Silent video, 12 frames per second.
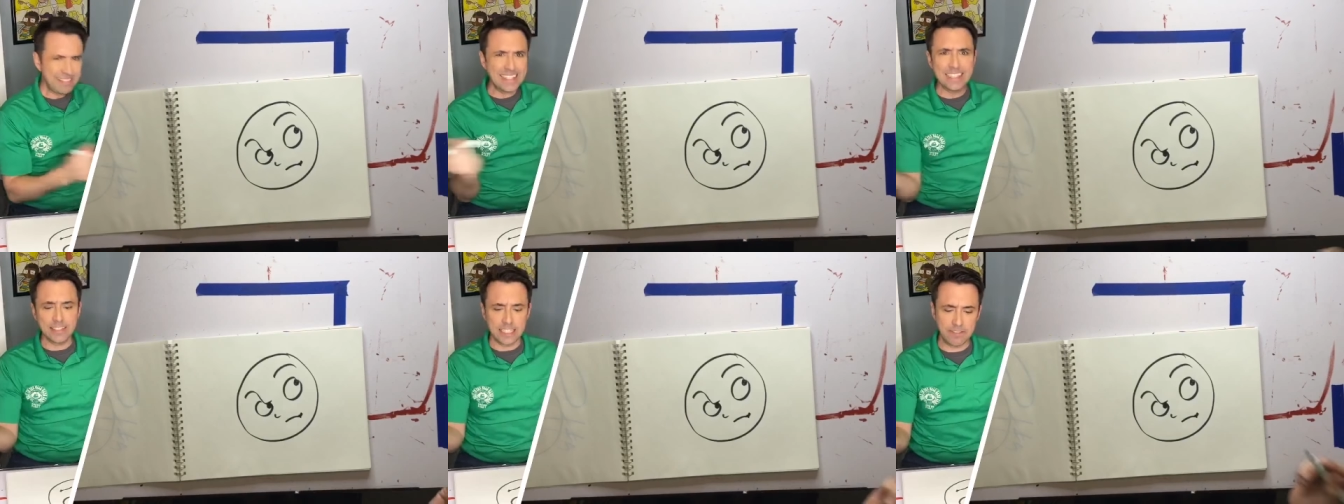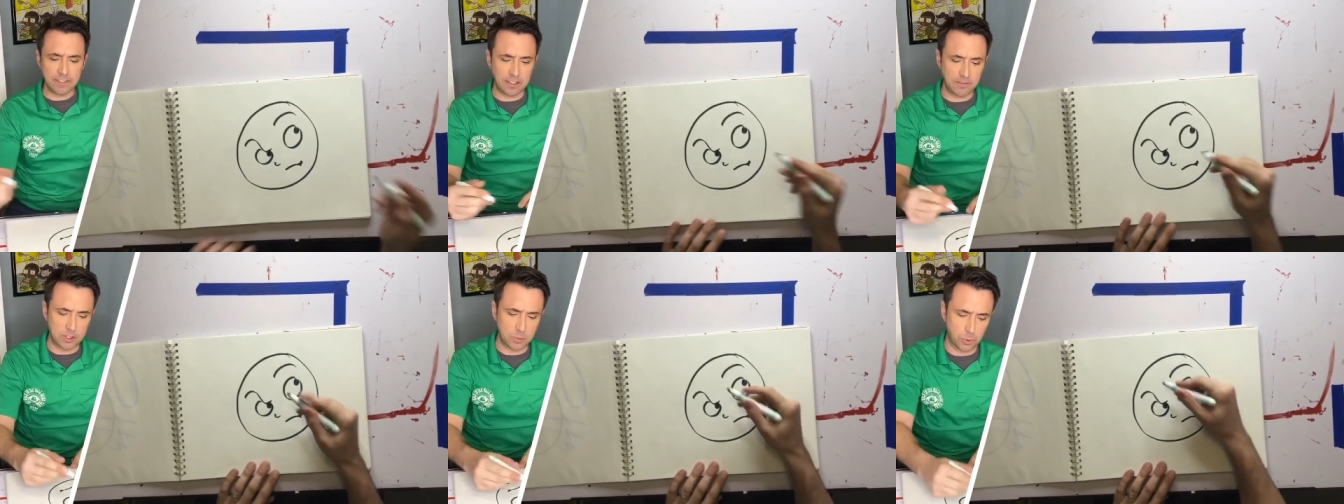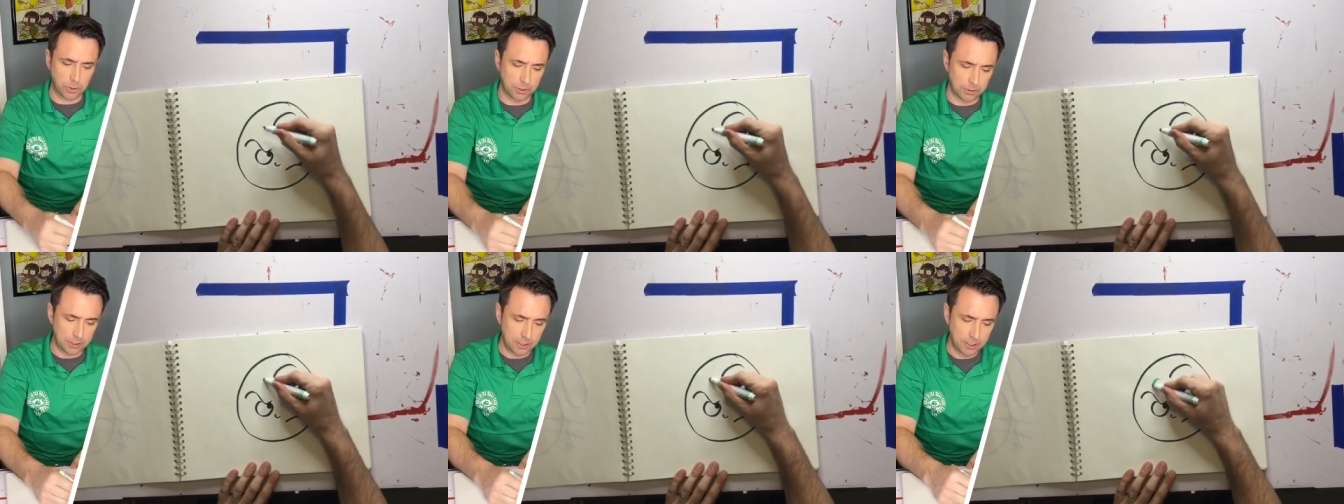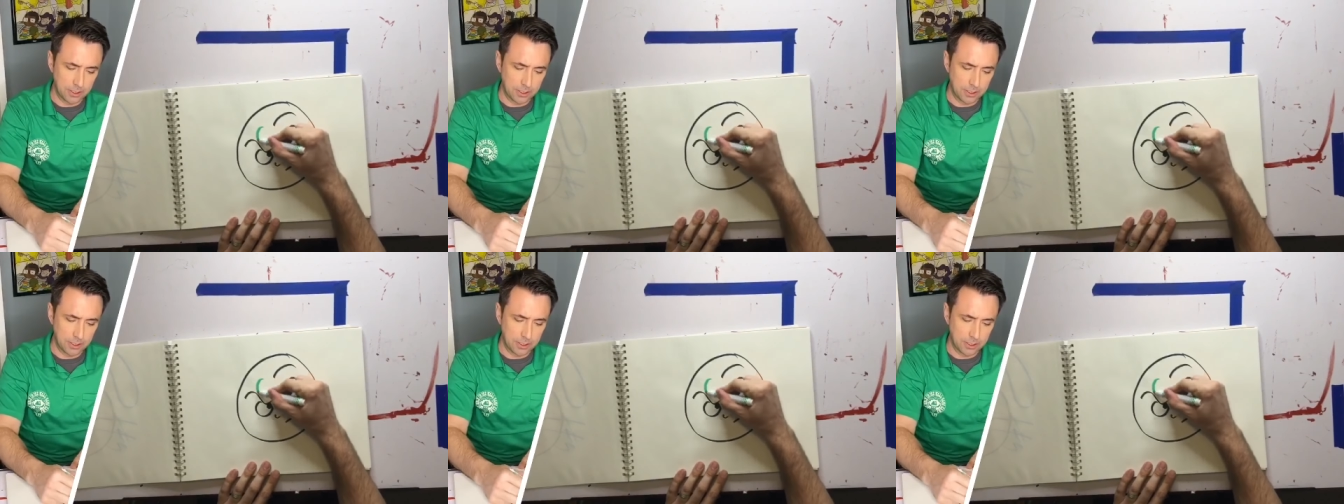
isn't even of this world.